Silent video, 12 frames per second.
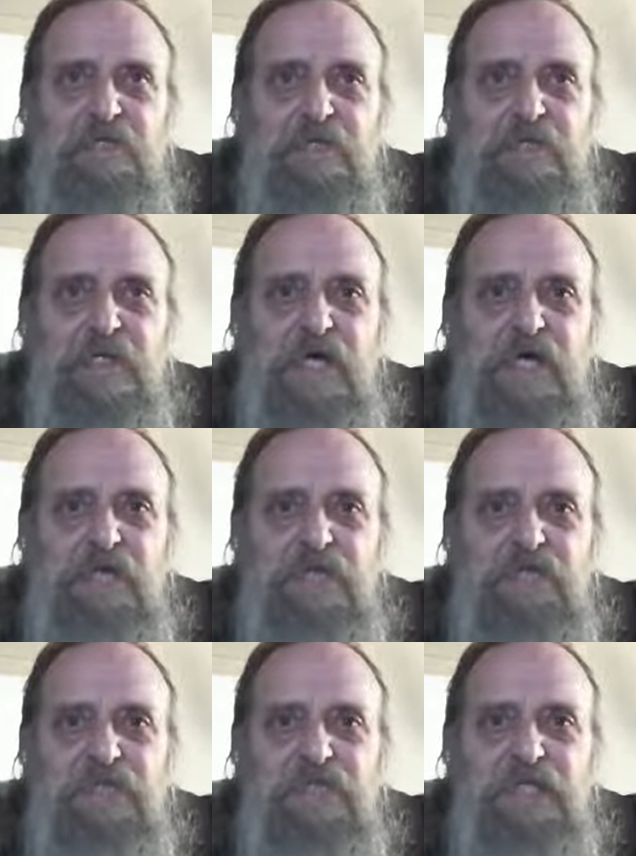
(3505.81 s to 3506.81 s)
really I
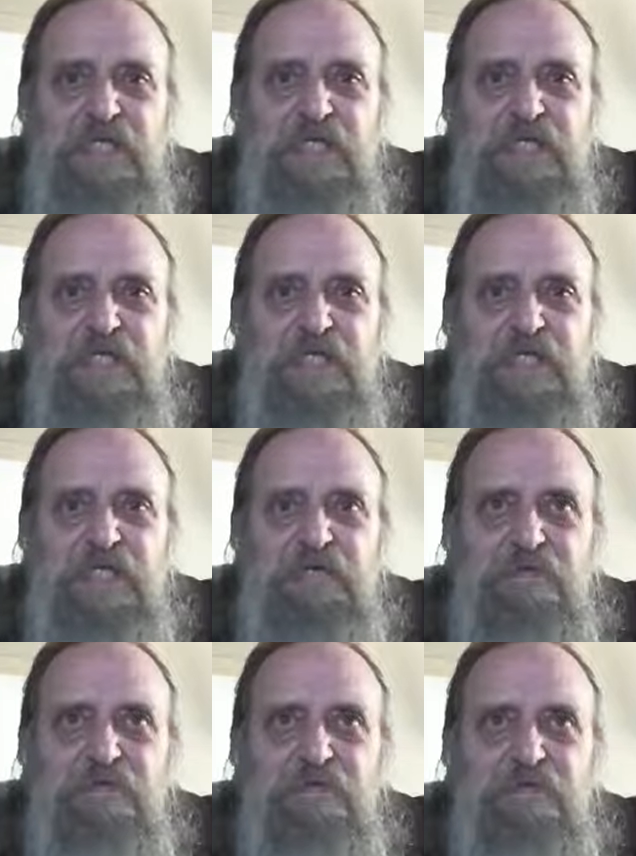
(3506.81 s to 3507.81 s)
haven't seen anything
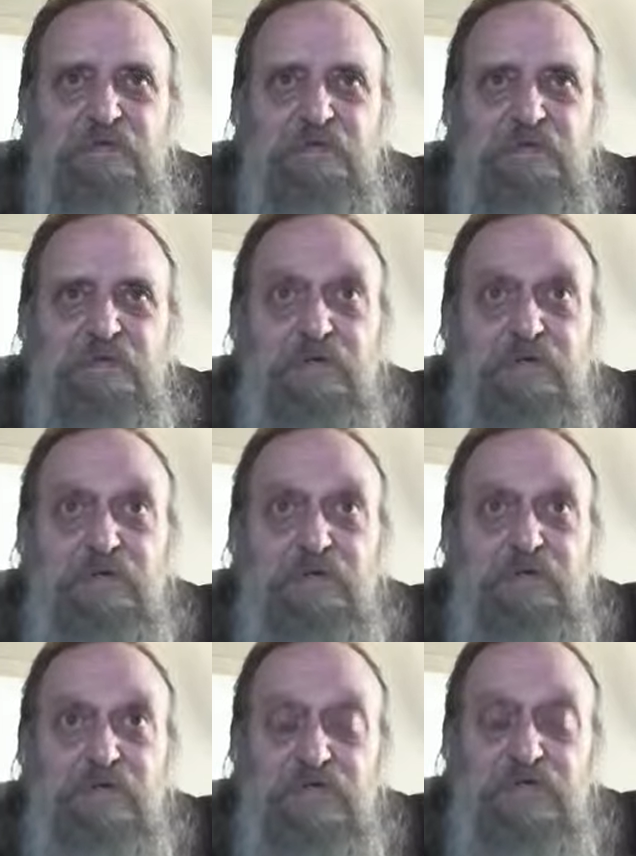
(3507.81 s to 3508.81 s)
or, or or
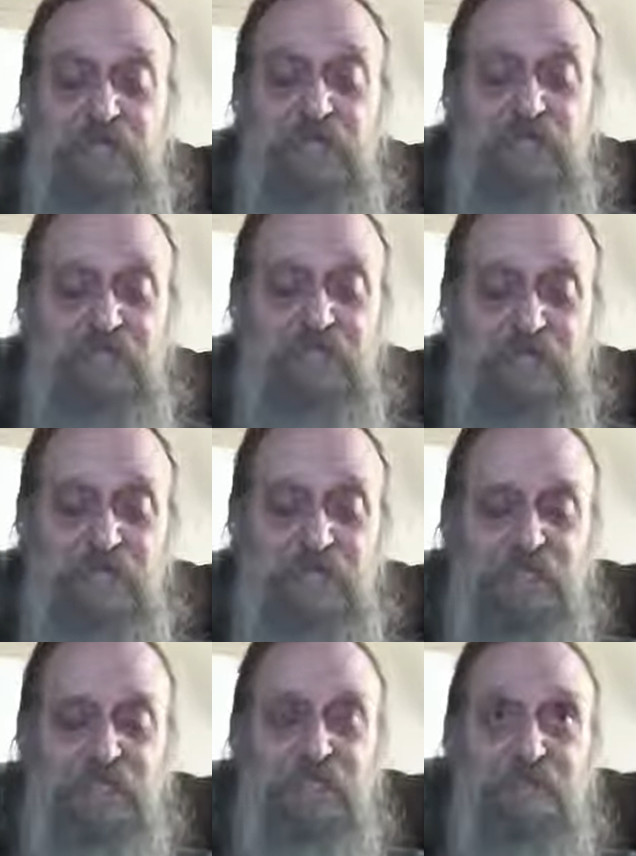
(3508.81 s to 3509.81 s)
discussed
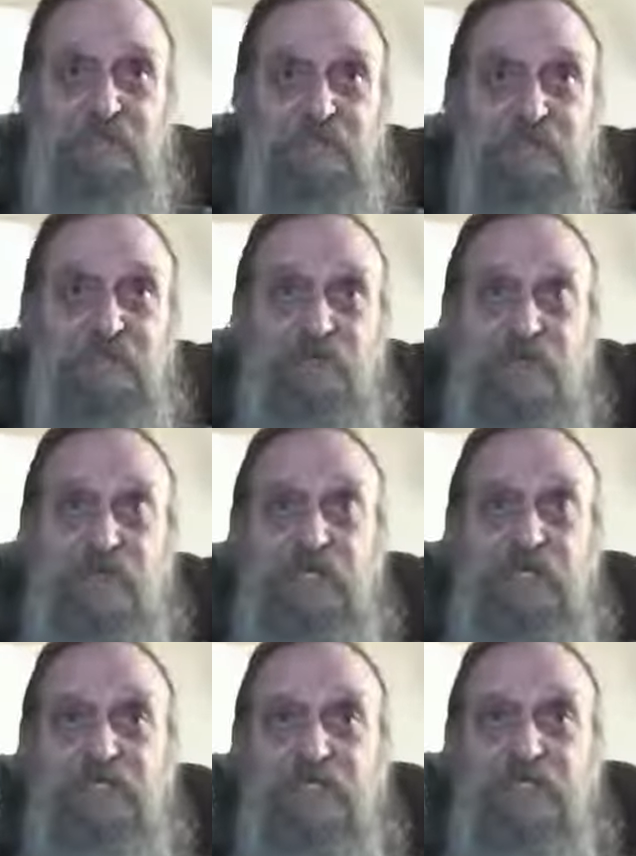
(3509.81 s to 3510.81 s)
anything that would go
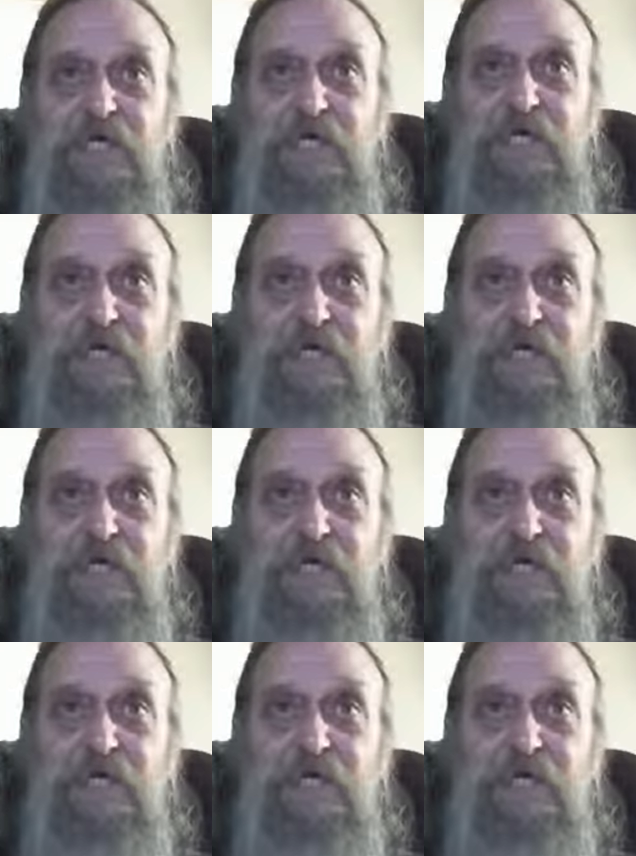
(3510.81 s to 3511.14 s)
against that.